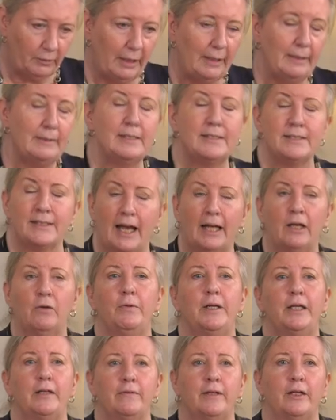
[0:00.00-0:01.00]
And the second
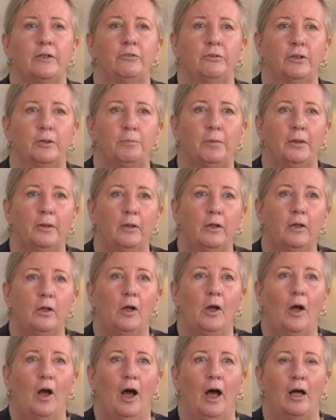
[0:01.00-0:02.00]
week of that trip,
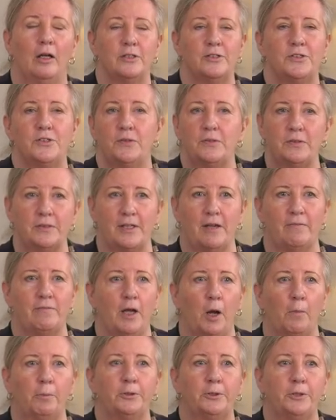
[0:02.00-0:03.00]
students have the
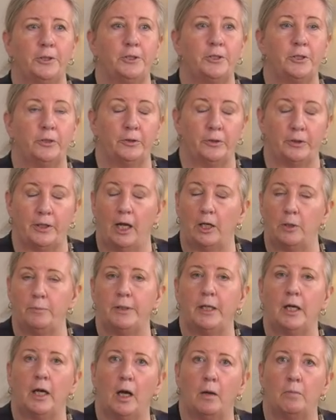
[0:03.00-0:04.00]
opportunity to learn how to
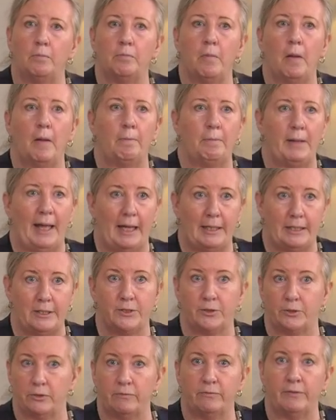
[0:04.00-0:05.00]
become PADI
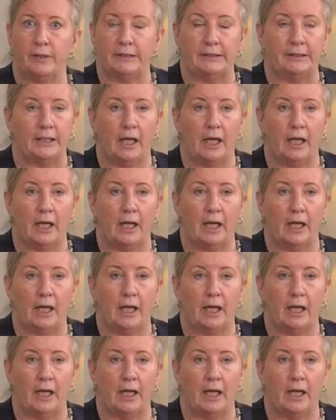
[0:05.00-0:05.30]
certified